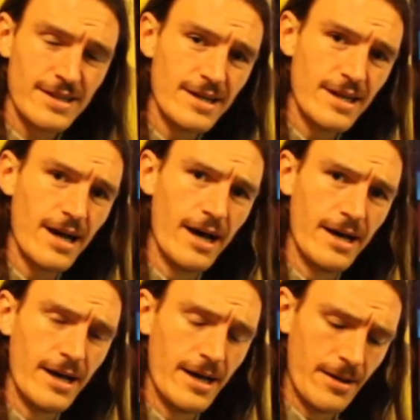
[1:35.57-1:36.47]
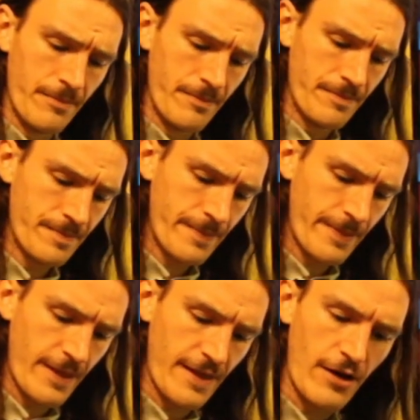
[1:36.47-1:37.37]
And
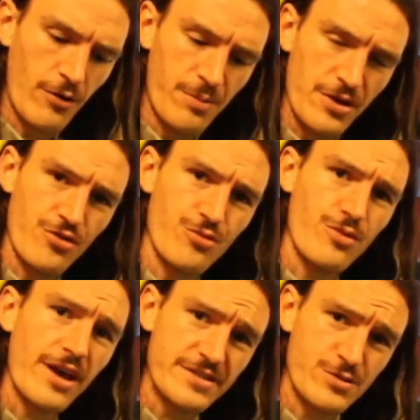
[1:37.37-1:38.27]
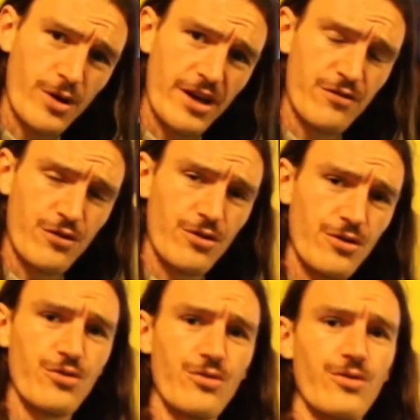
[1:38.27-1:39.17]
that would be your raceway for
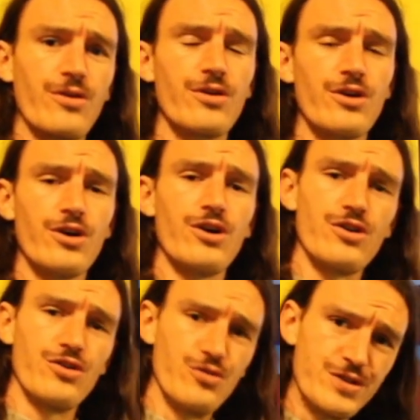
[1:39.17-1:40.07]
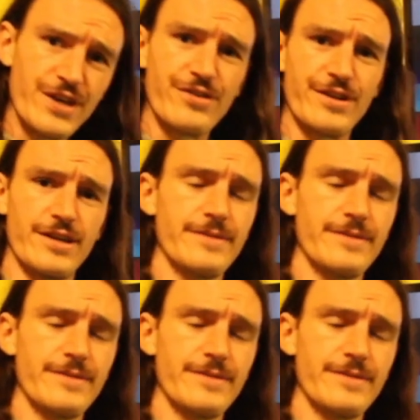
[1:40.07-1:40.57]
your utility.